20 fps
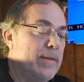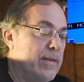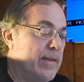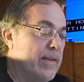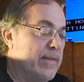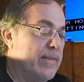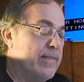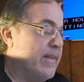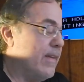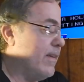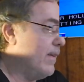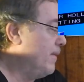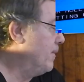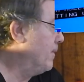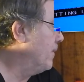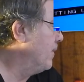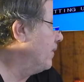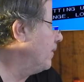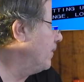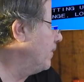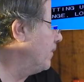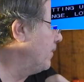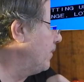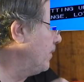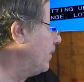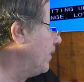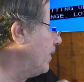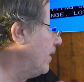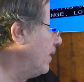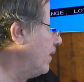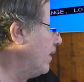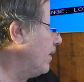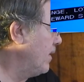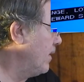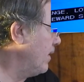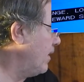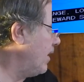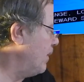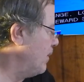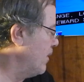Yes, I
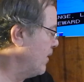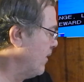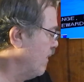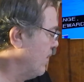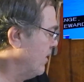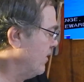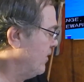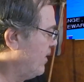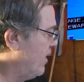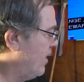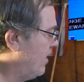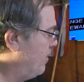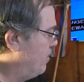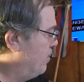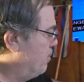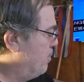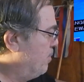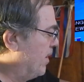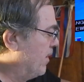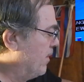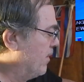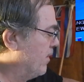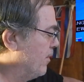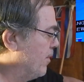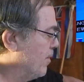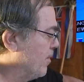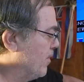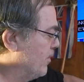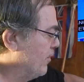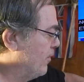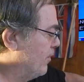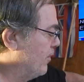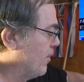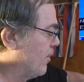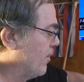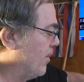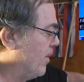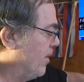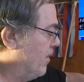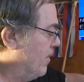came across a paranormal
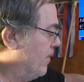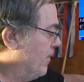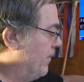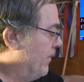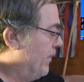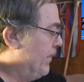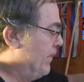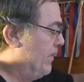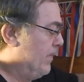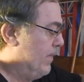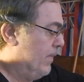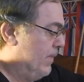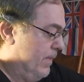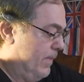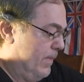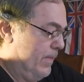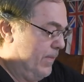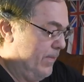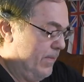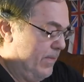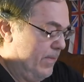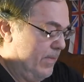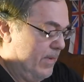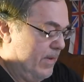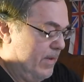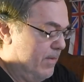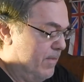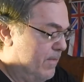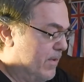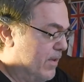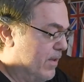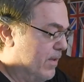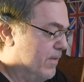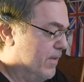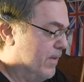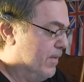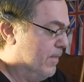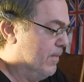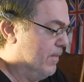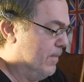story
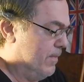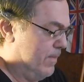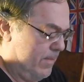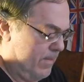involving